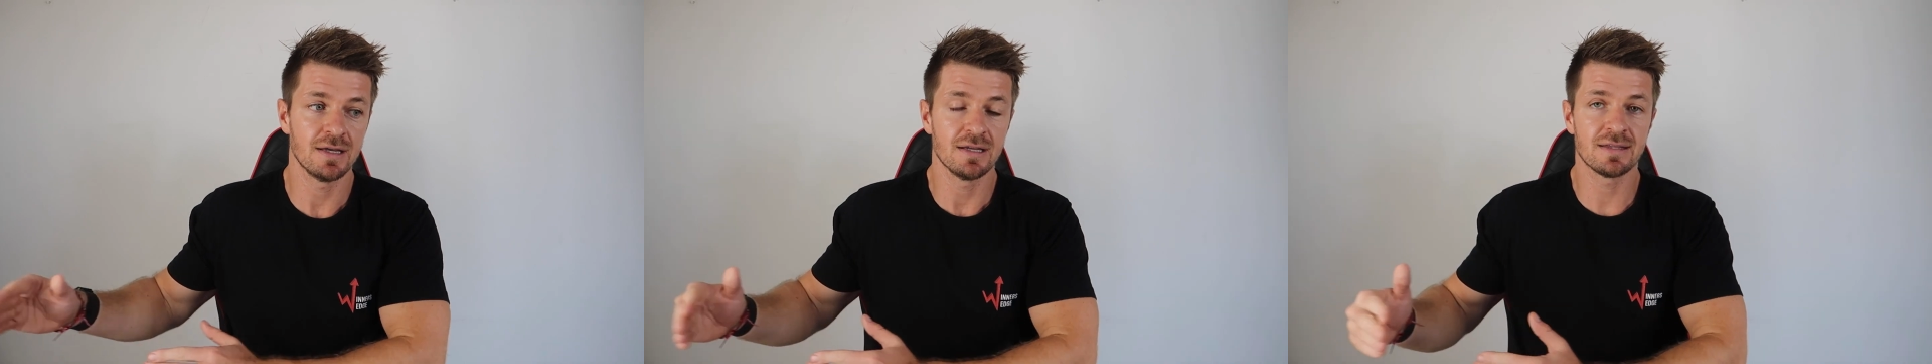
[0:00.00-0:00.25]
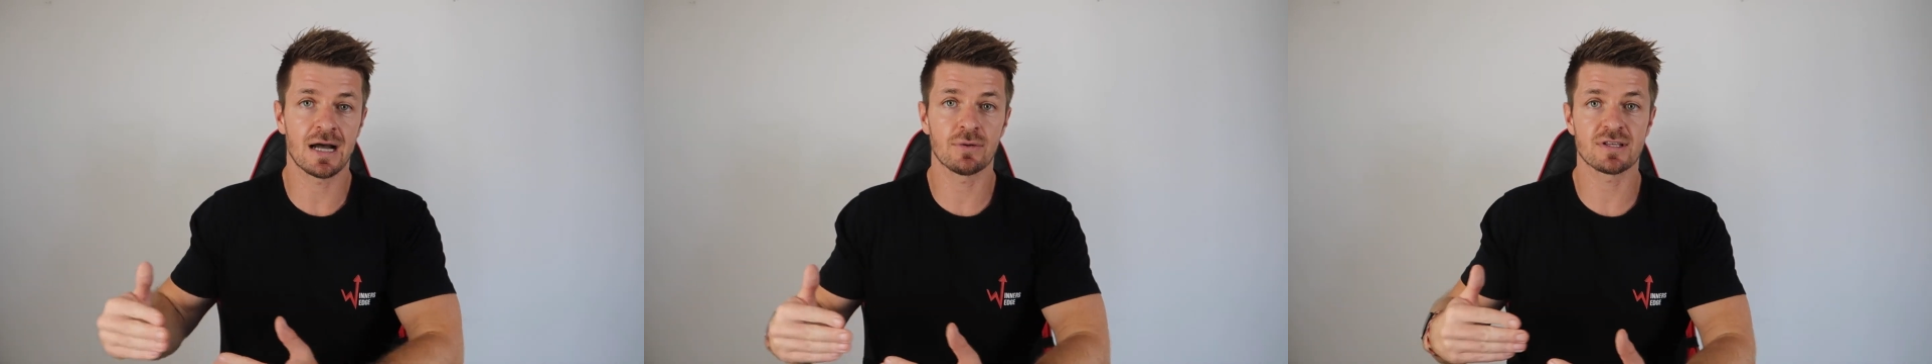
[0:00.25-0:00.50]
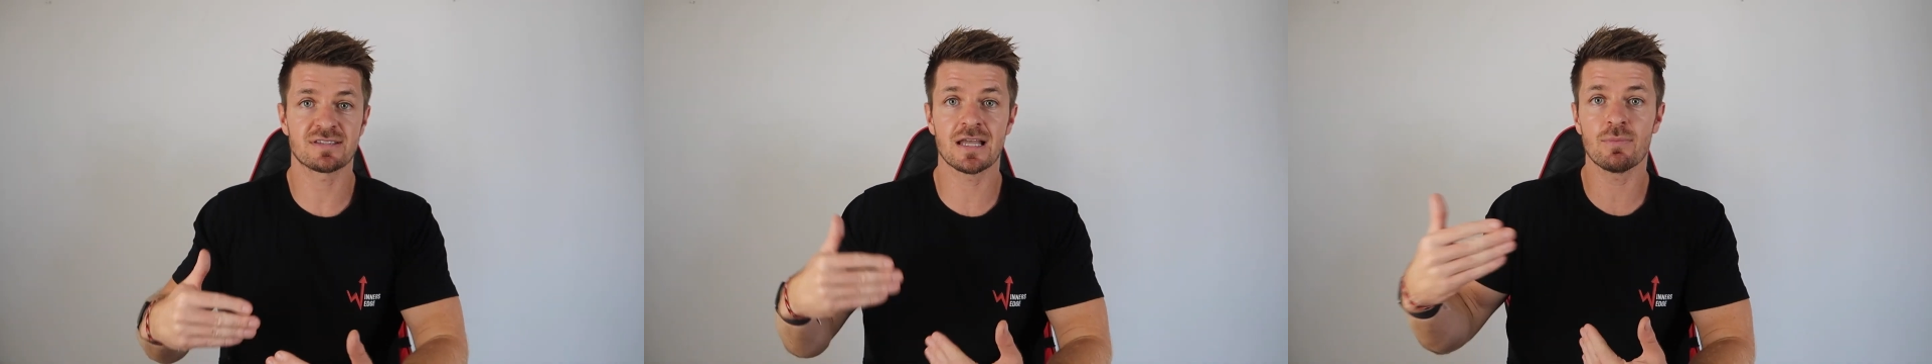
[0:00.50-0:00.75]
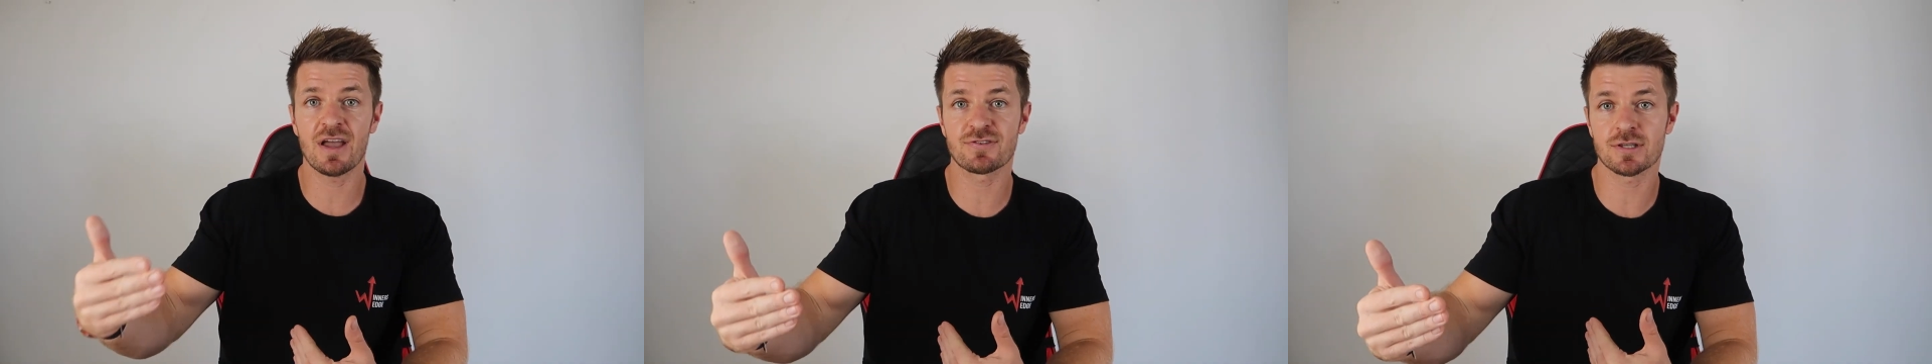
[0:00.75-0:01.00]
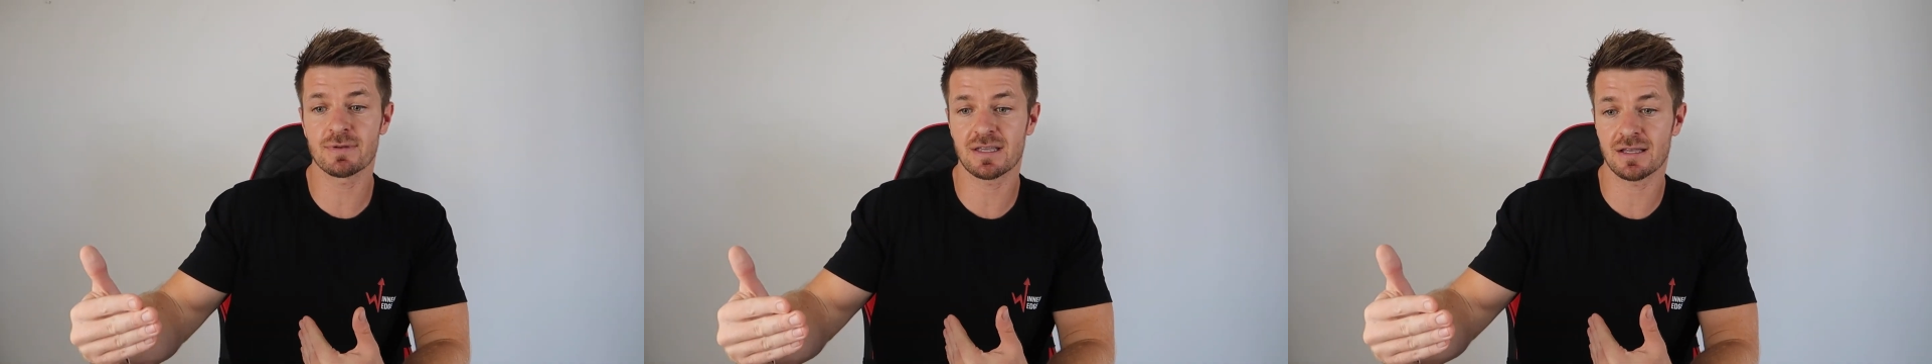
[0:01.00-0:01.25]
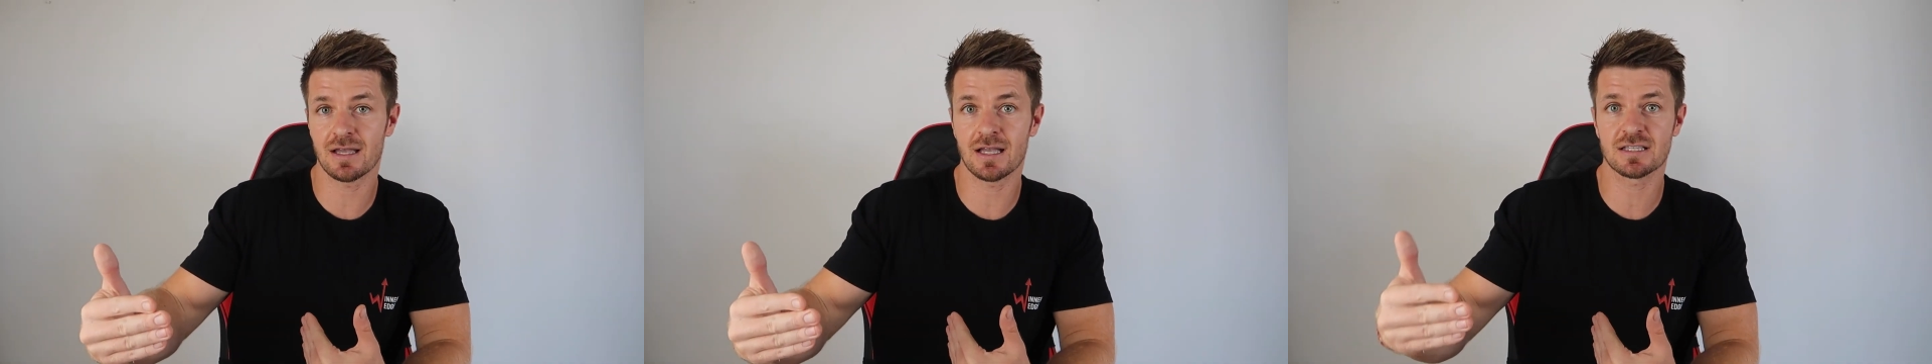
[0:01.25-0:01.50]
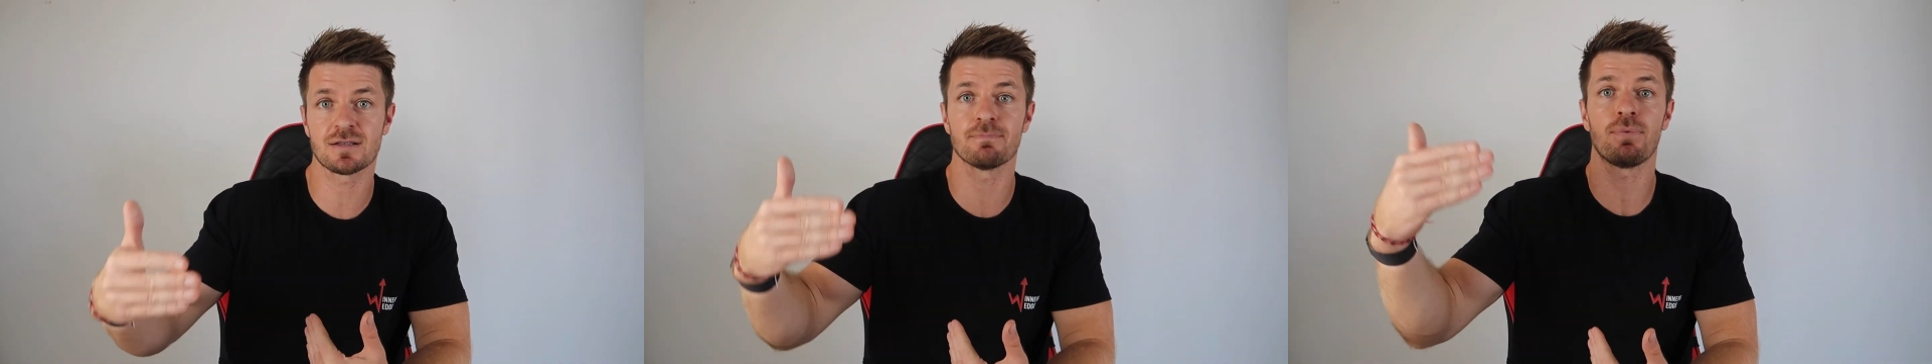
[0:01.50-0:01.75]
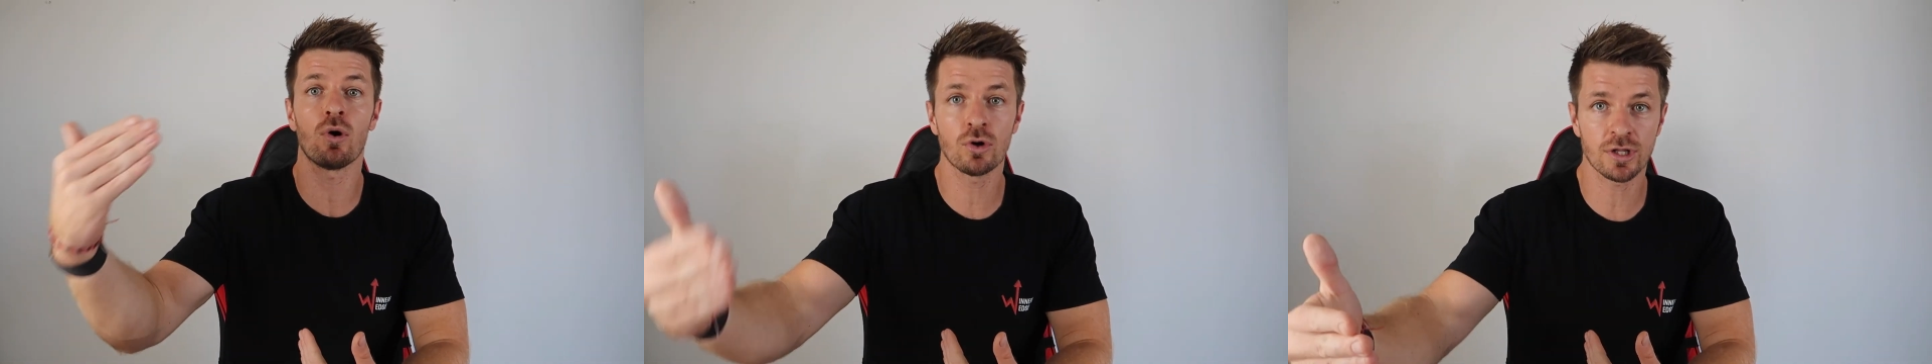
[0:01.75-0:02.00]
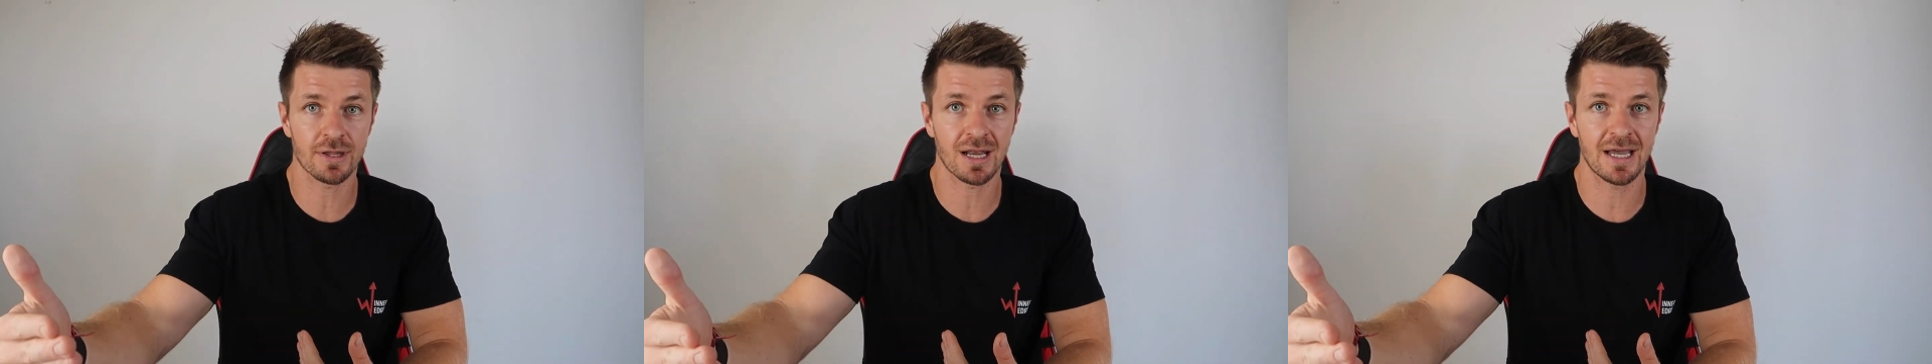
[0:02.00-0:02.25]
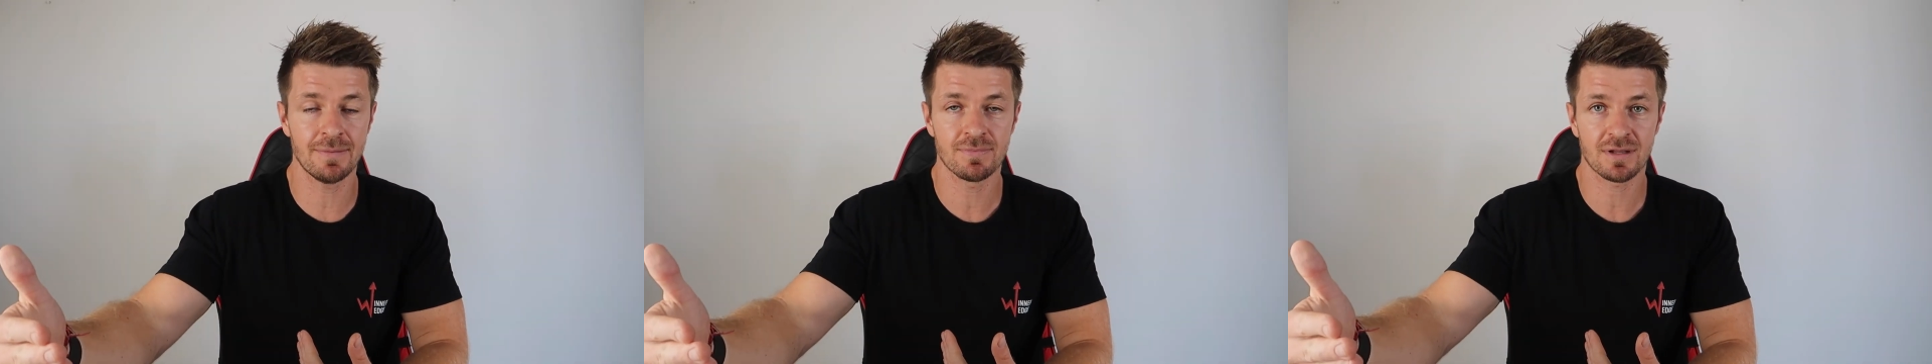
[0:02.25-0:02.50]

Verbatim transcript: Now, in the same way, if something is important on the line,